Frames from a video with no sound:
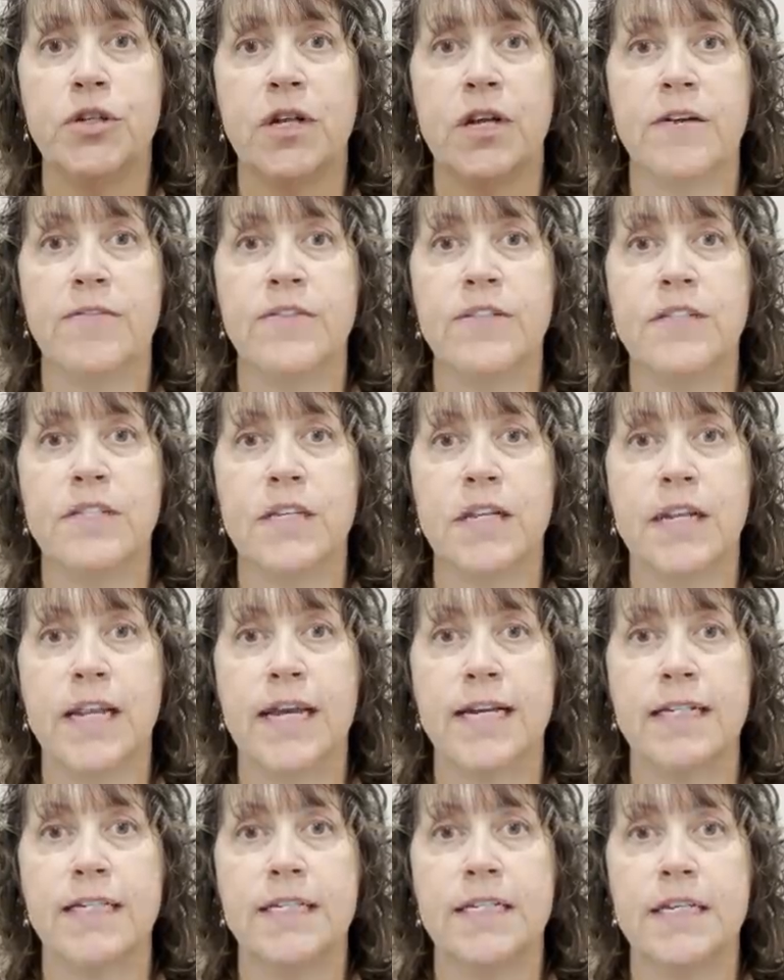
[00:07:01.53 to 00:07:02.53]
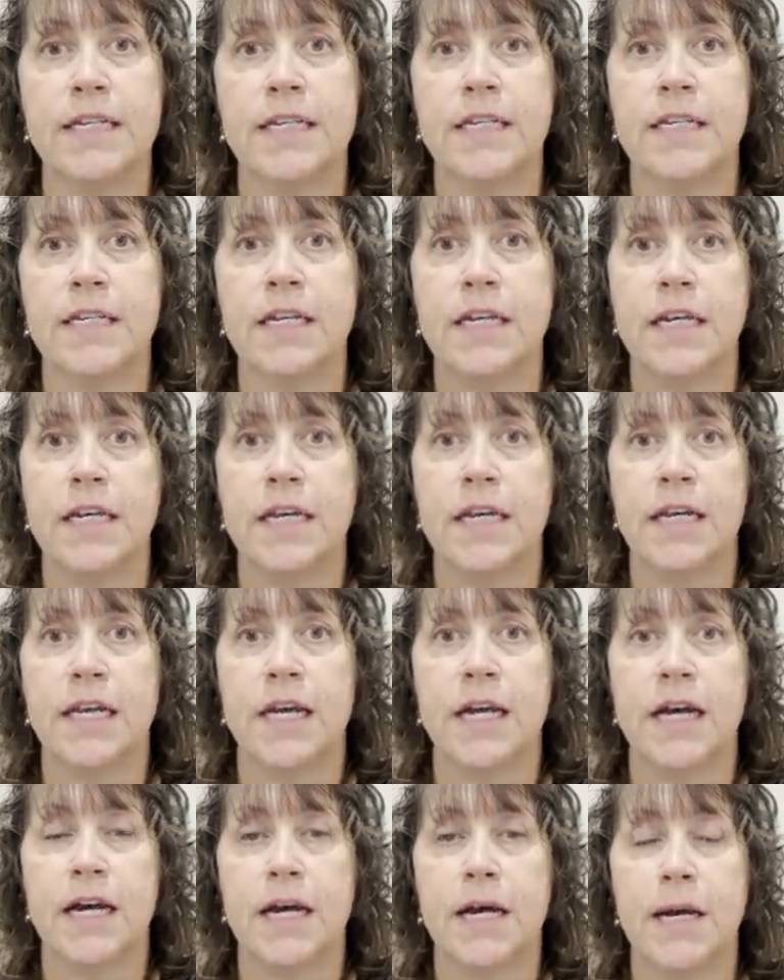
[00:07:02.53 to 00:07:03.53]
of selecting
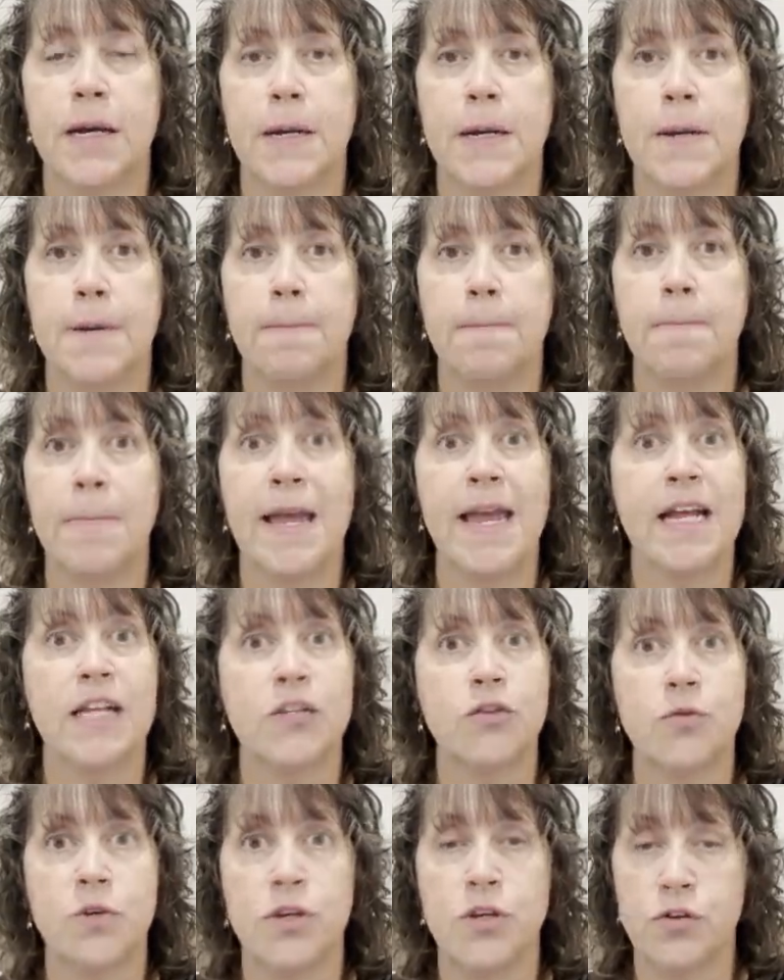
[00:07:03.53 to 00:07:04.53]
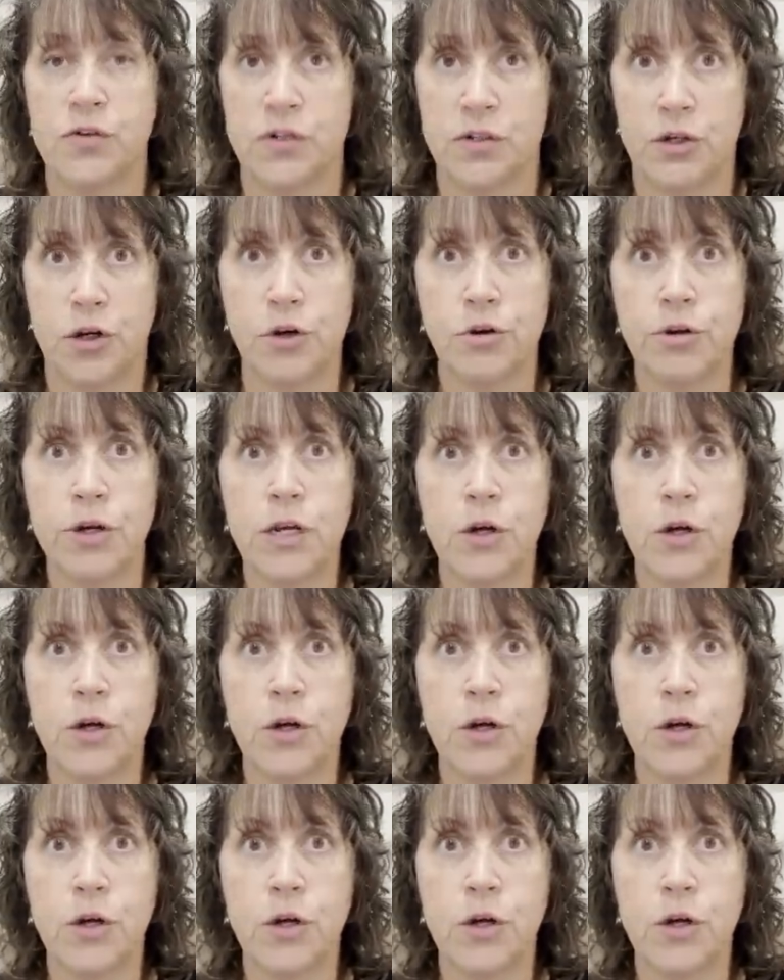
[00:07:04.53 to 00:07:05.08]
answering your security